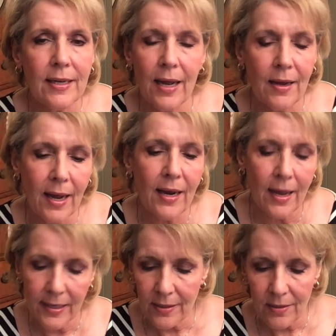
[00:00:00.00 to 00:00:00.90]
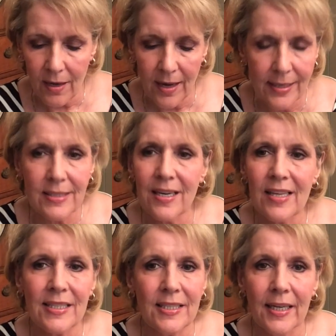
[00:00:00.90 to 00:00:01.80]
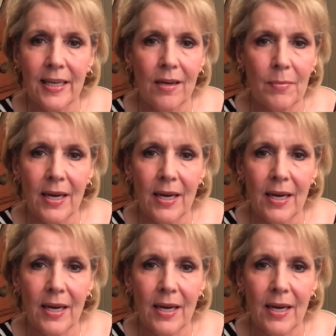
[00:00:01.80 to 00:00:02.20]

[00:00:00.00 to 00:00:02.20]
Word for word: I like it a lot, and it's not sticky on